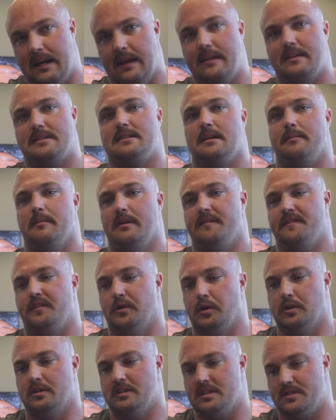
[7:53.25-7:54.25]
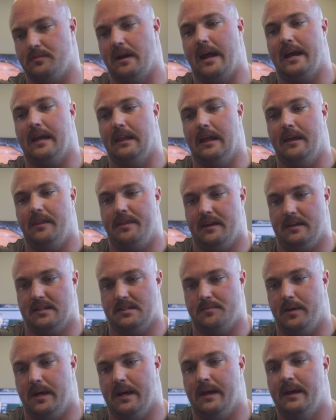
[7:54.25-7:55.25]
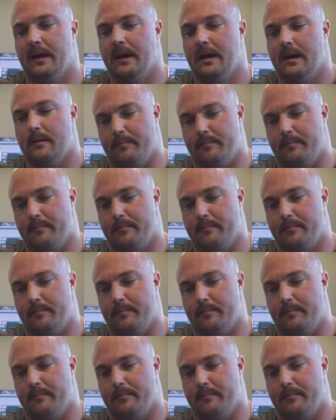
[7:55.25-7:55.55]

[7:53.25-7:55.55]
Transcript: get the stomach full and just regulate things a bit